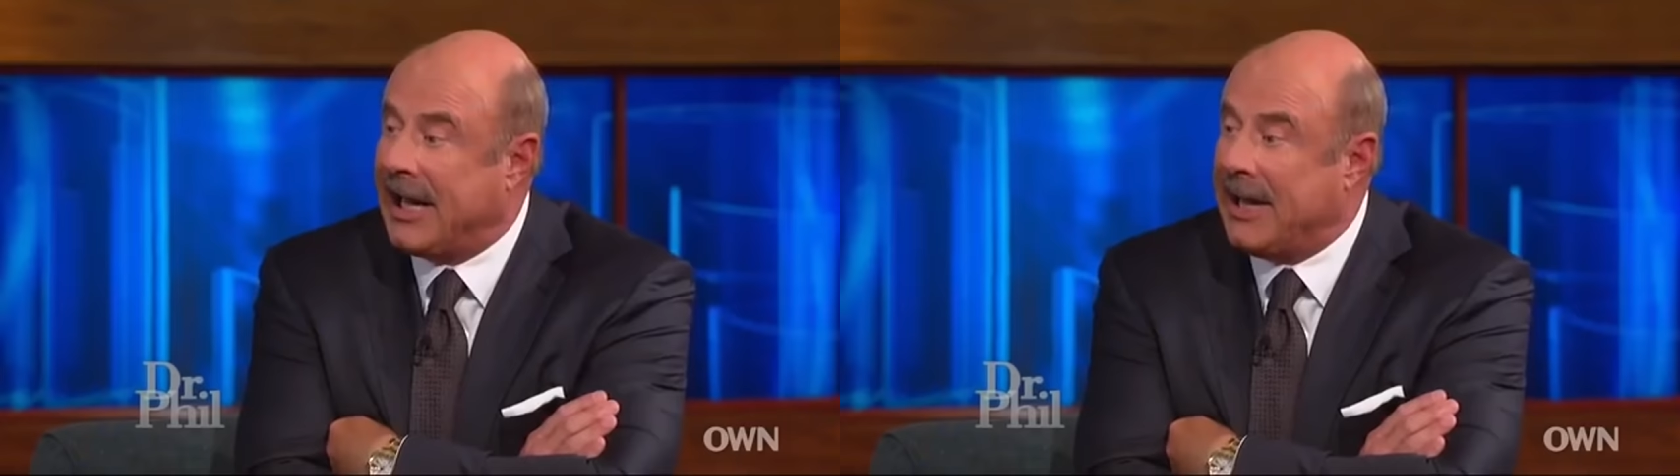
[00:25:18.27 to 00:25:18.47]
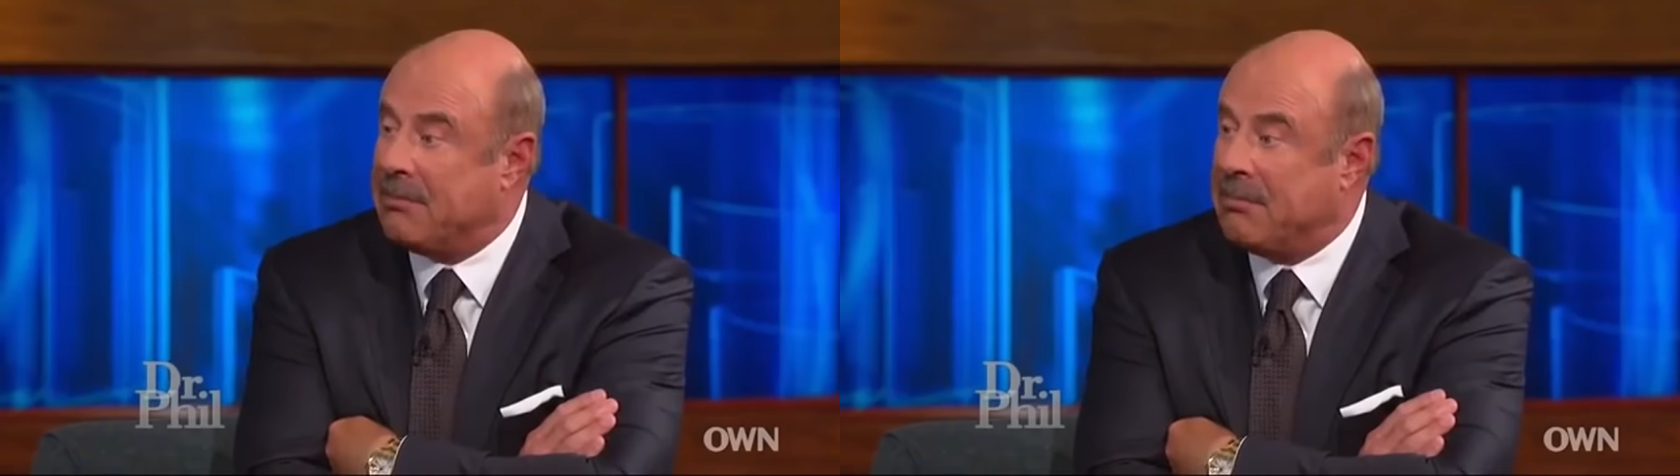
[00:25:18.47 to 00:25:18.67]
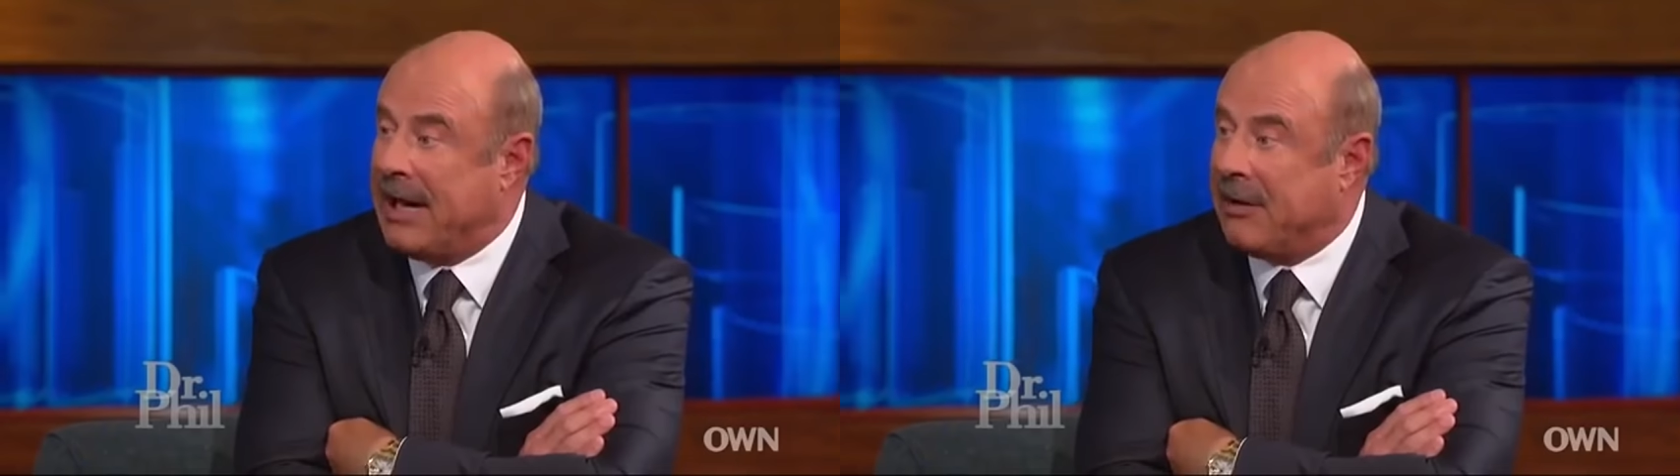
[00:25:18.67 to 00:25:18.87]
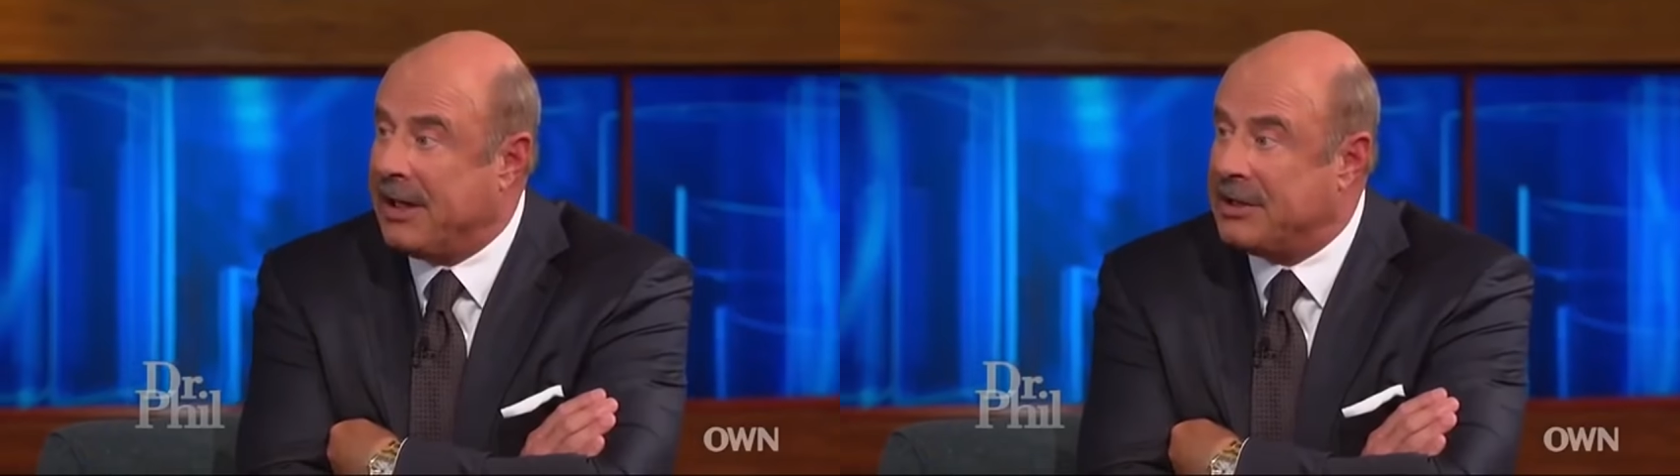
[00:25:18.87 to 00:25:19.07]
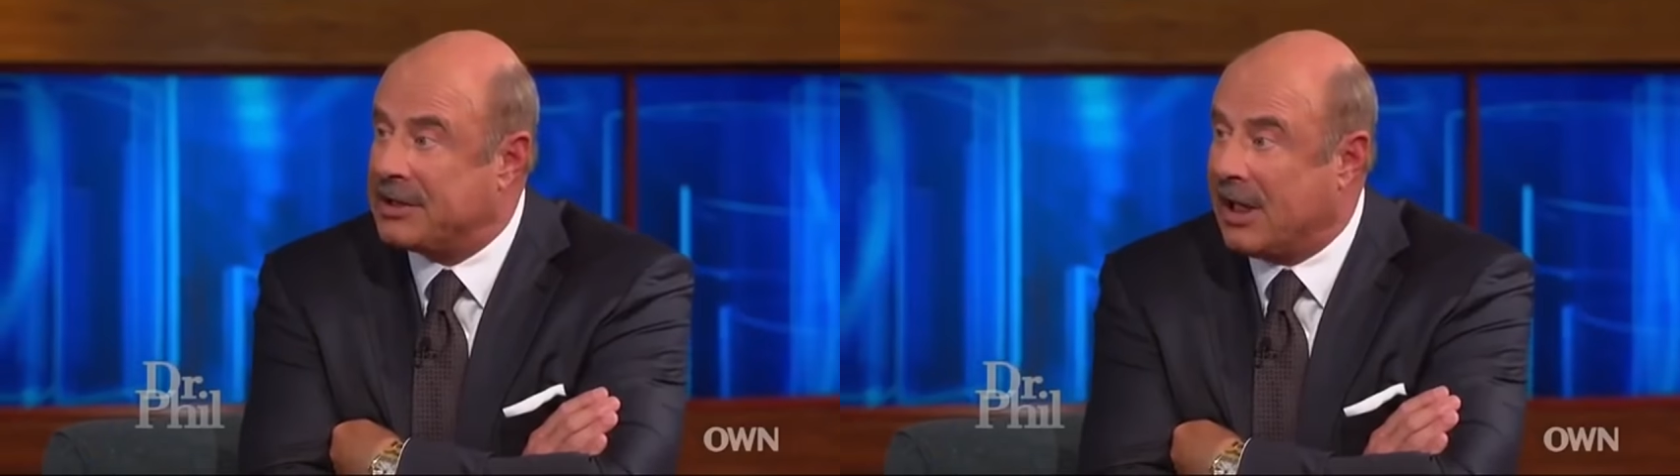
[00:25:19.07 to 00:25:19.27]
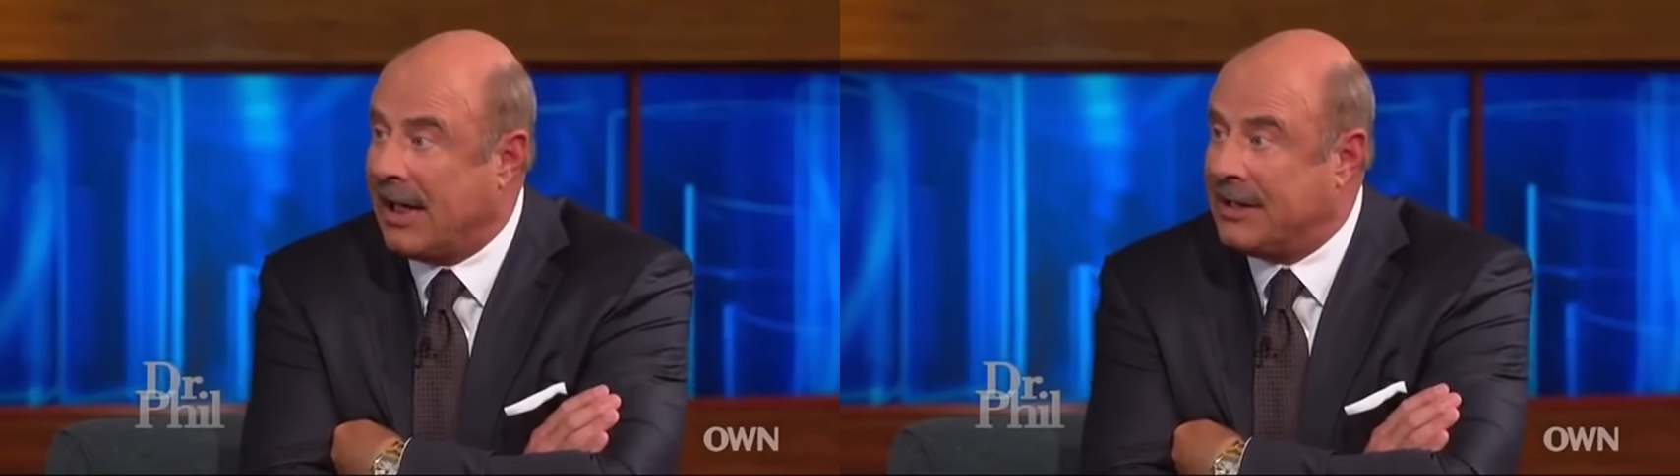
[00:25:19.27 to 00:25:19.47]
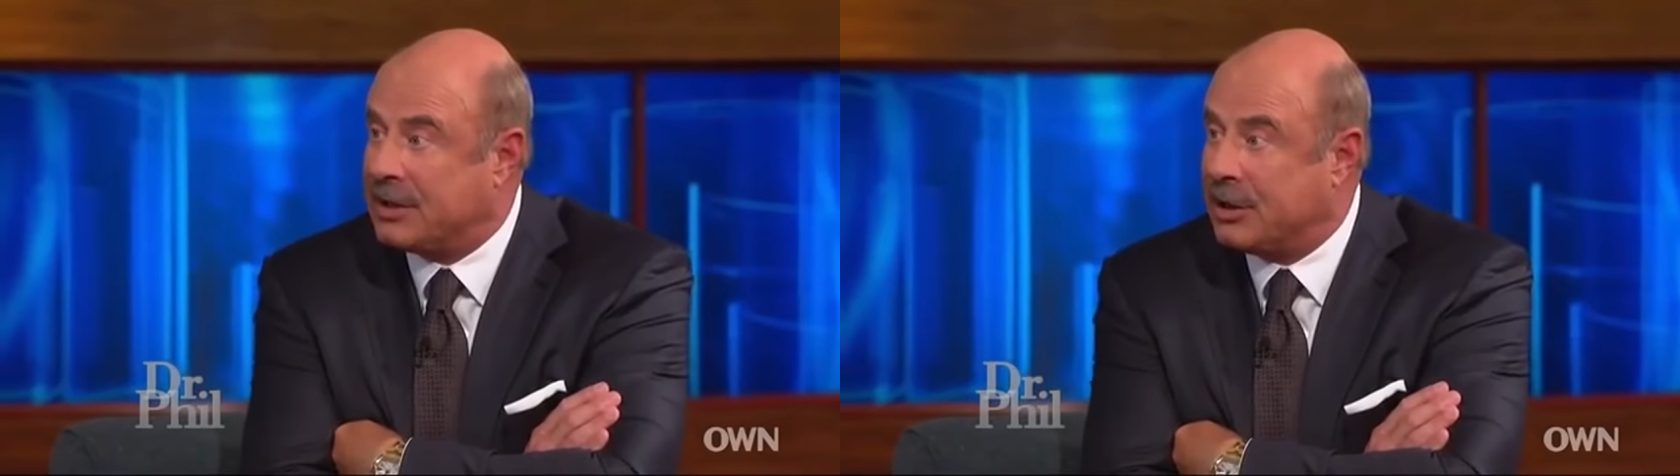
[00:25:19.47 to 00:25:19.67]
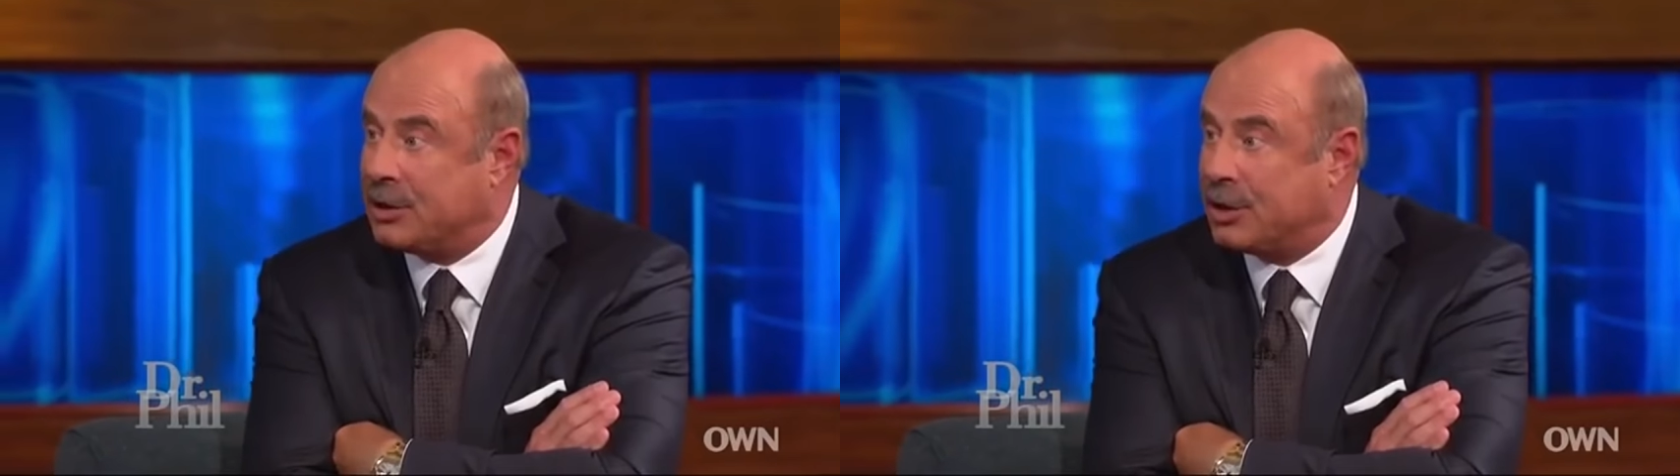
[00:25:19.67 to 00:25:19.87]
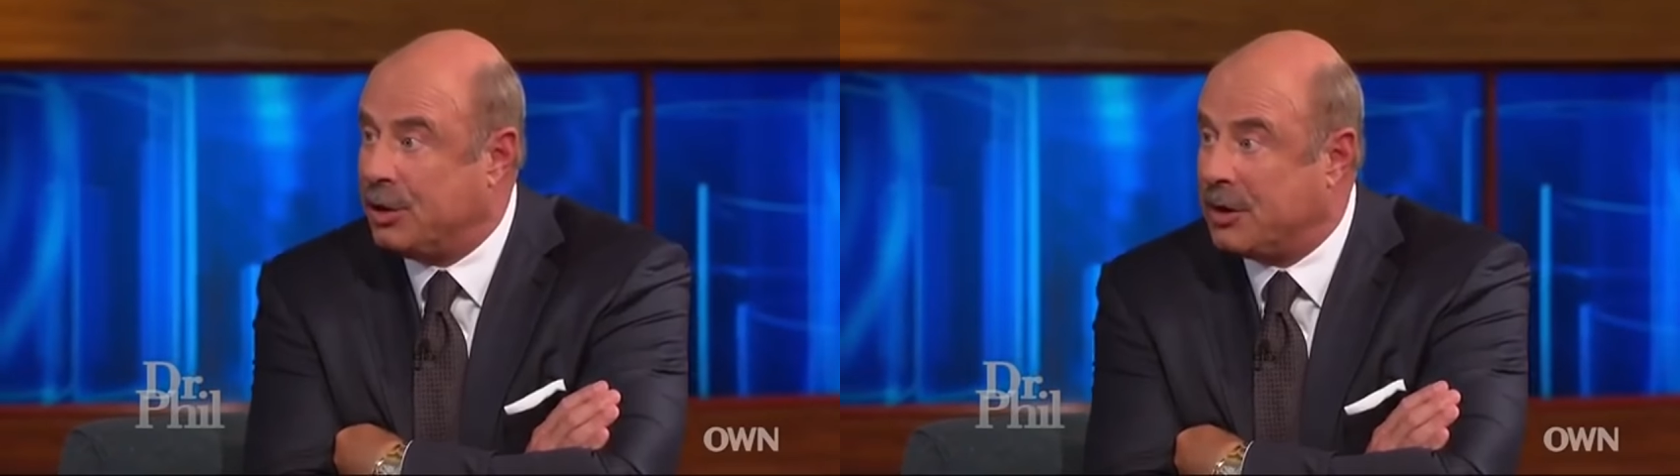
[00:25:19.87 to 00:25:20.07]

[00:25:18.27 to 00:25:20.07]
a marriage license to